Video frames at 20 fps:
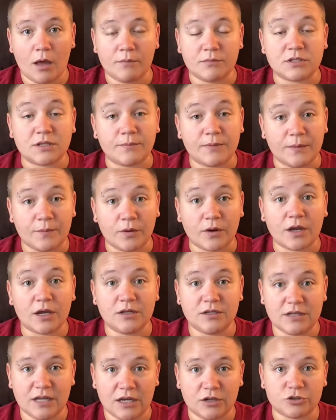some people
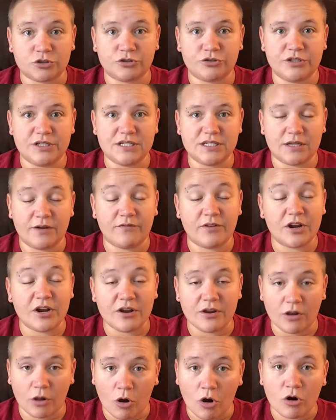cutting down trees, a
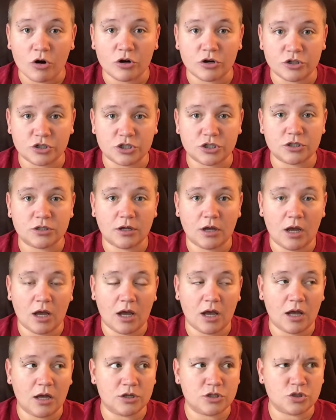very large,
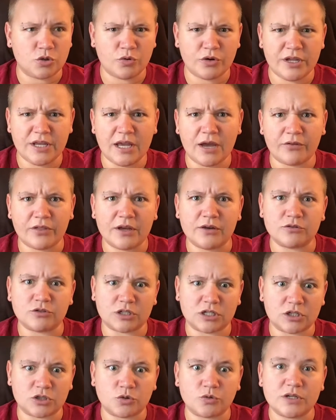I think it was
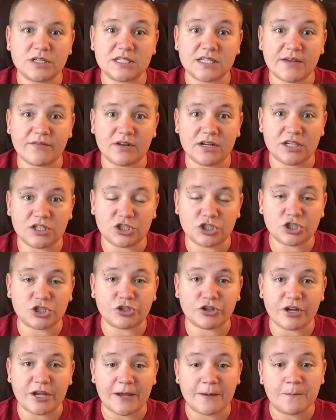like a 27-inch
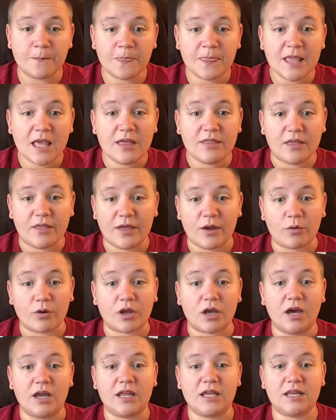tree that they were
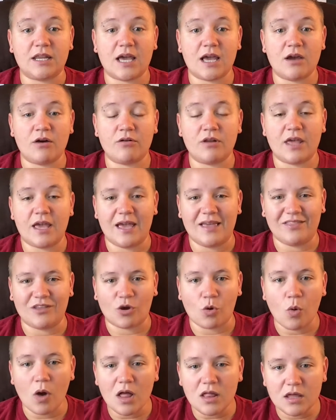cutting down, and the
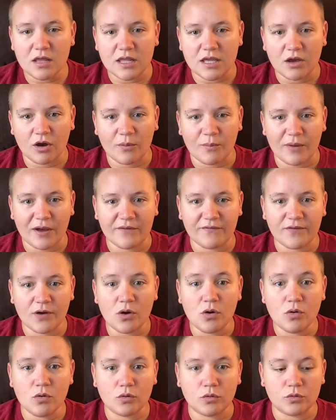quality on my
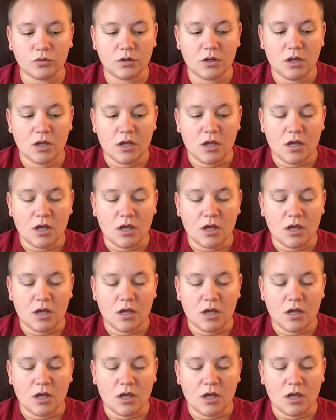phone